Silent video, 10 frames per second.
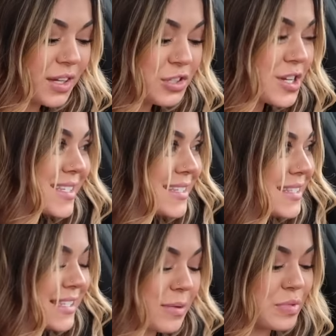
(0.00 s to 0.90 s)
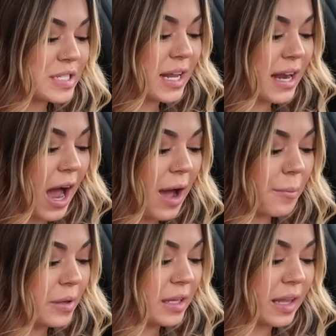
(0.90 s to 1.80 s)
Justin seems to
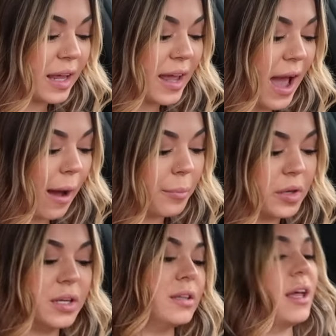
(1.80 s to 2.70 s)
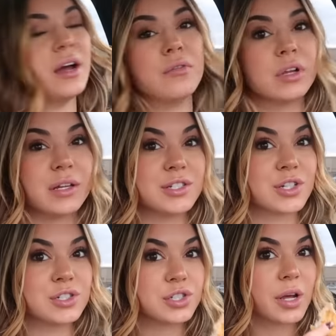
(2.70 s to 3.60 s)
not be, like, happy in that
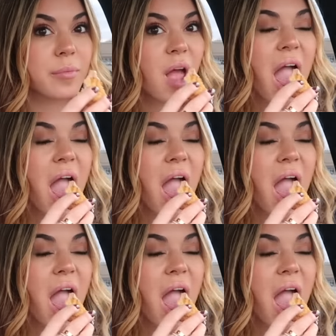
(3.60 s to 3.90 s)
relationship.